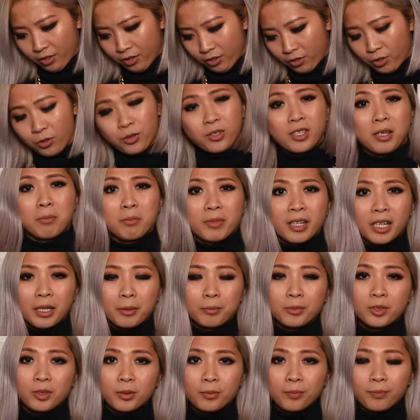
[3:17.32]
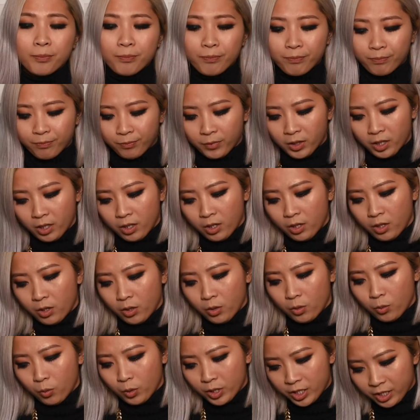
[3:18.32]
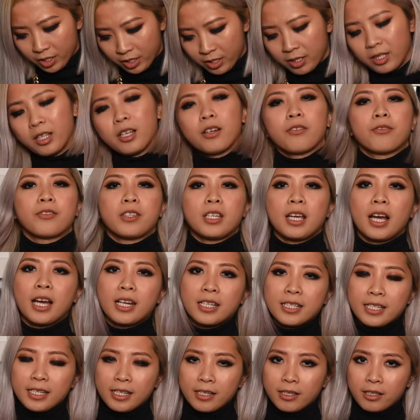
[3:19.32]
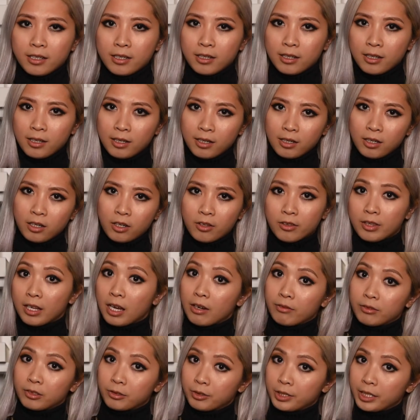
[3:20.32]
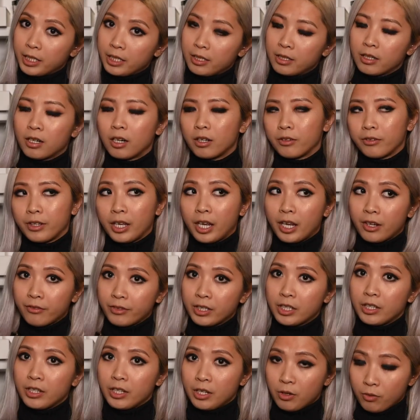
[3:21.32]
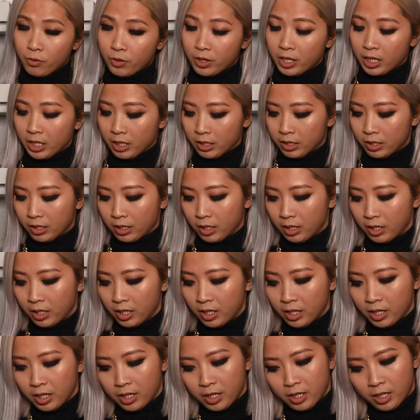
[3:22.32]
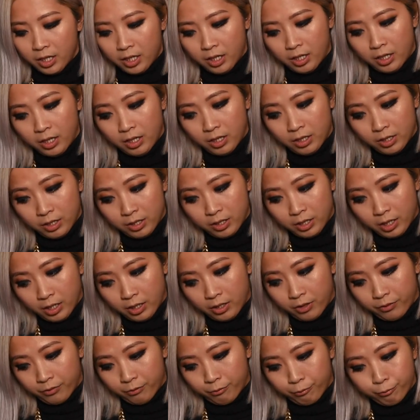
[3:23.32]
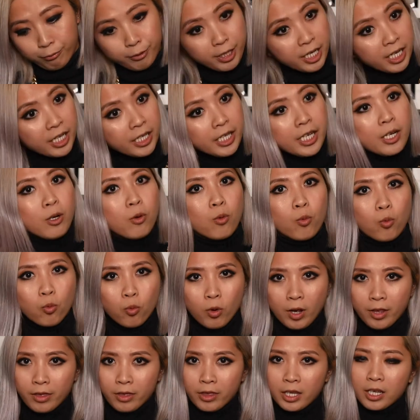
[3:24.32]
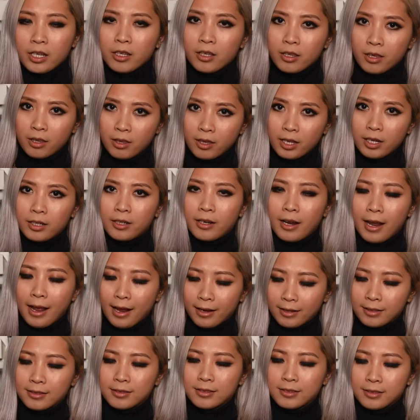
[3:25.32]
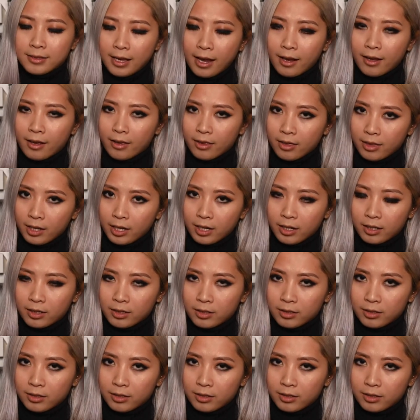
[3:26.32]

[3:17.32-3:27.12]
So sometimes, we just love the idea or novelty of having new things instead of really wanting that exact thing.